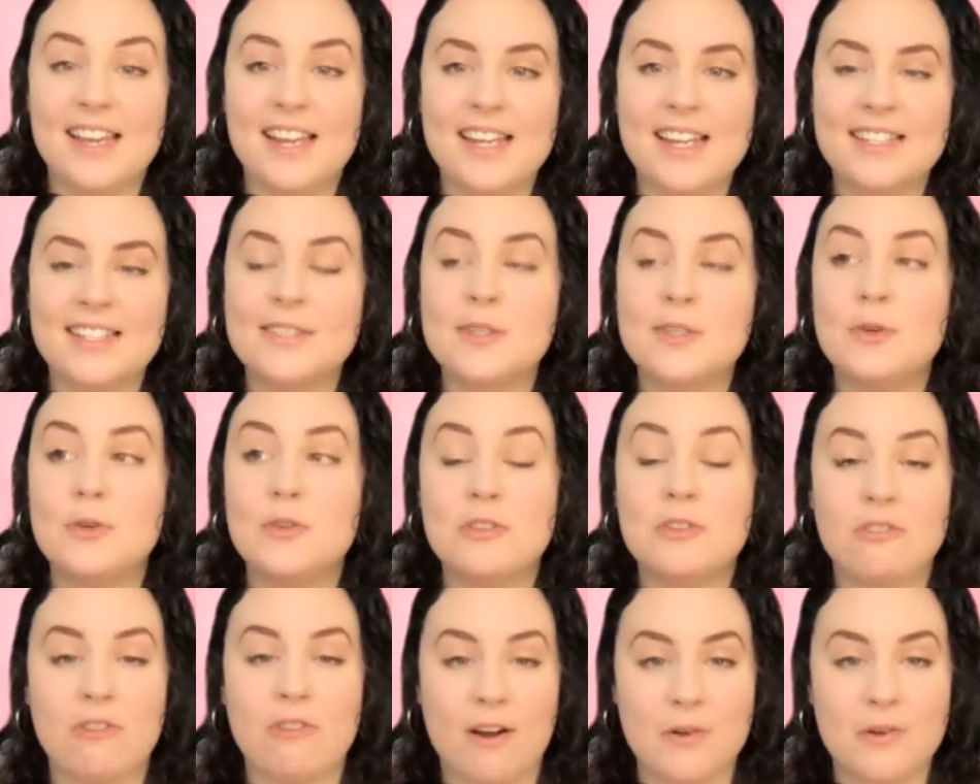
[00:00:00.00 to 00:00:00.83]
It's
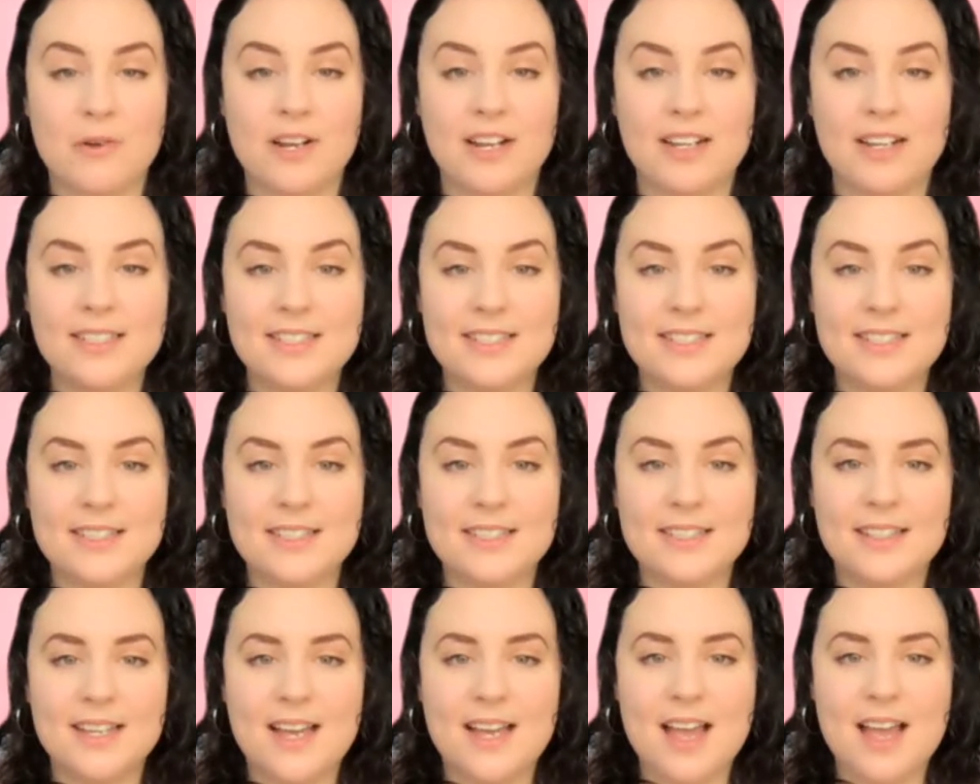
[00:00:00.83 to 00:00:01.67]
called Crocus,
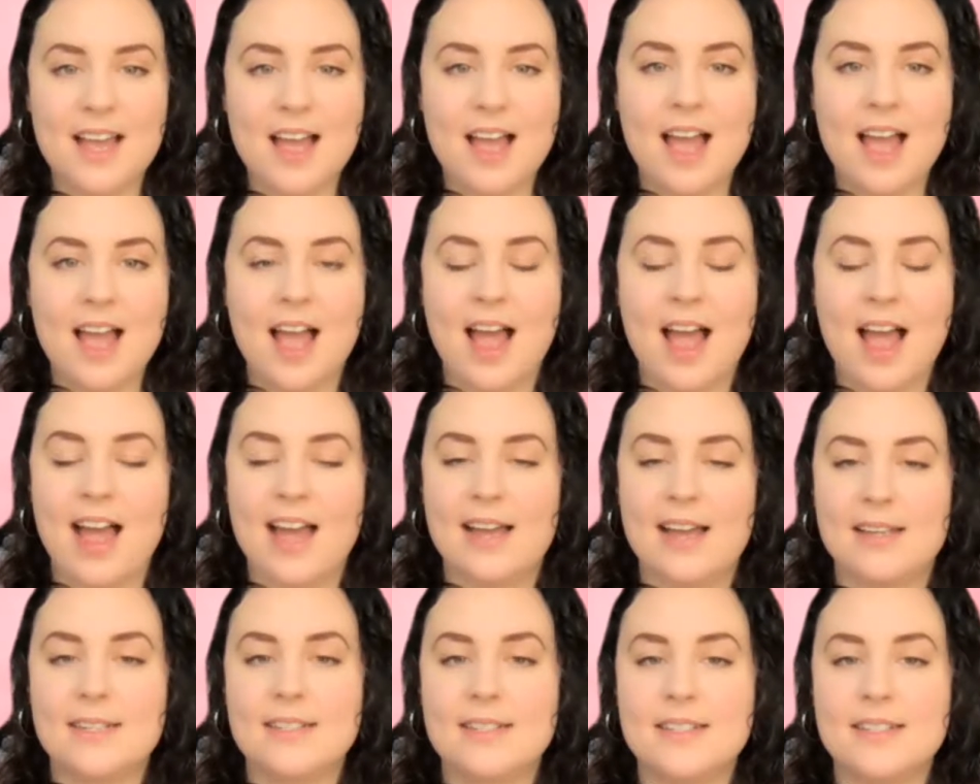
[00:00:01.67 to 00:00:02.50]

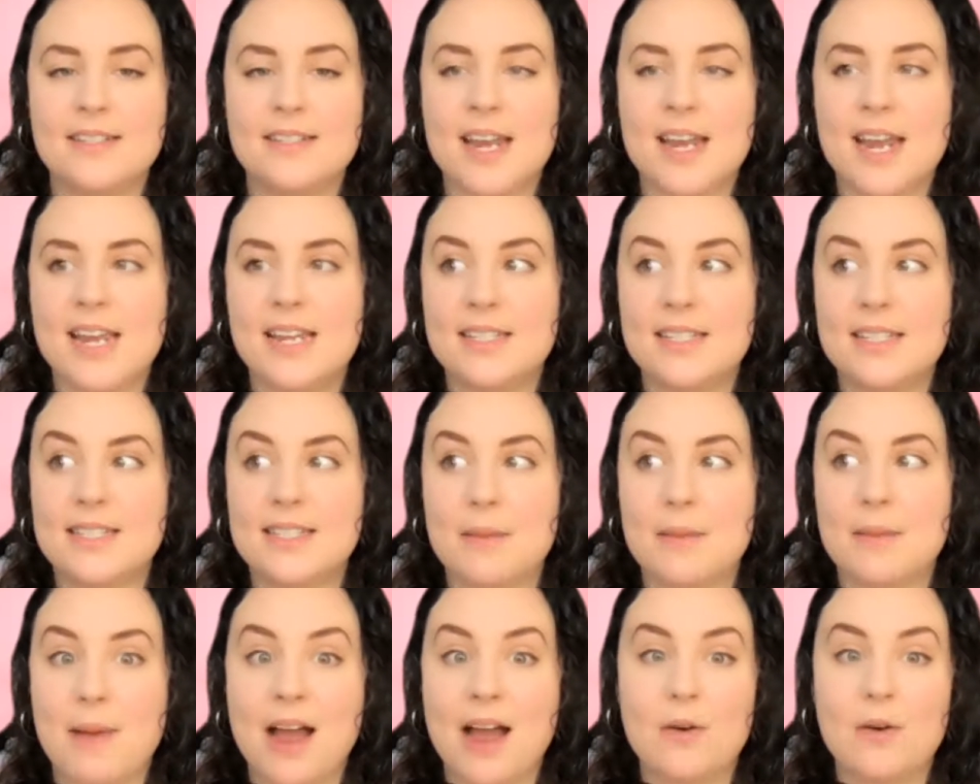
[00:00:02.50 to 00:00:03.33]
and it's
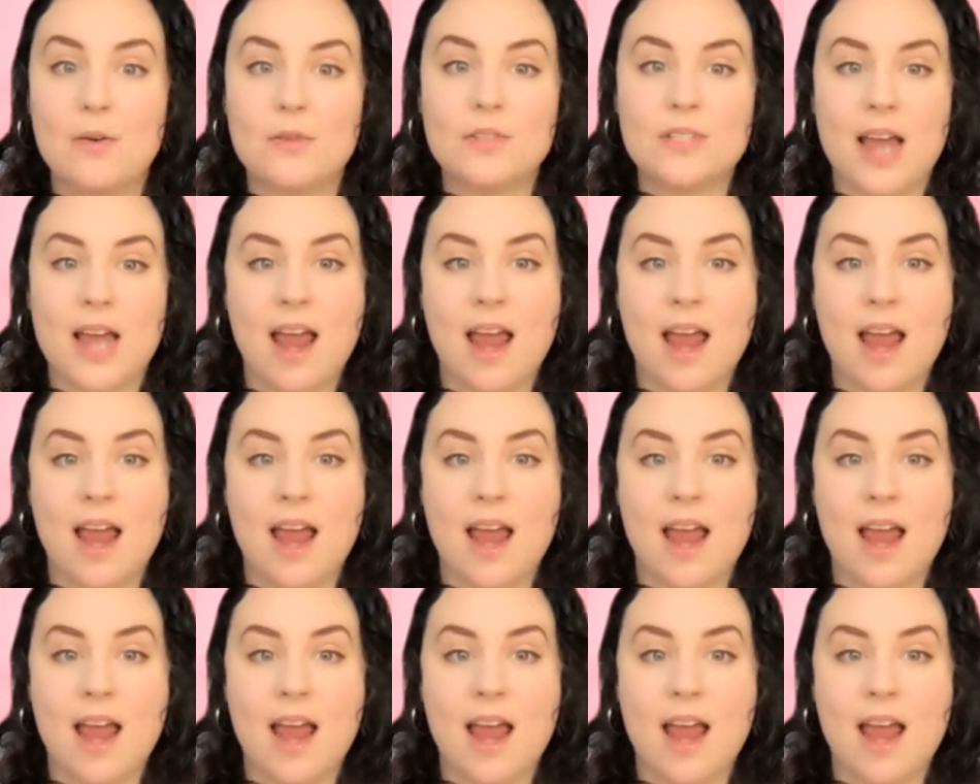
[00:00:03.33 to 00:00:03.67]
about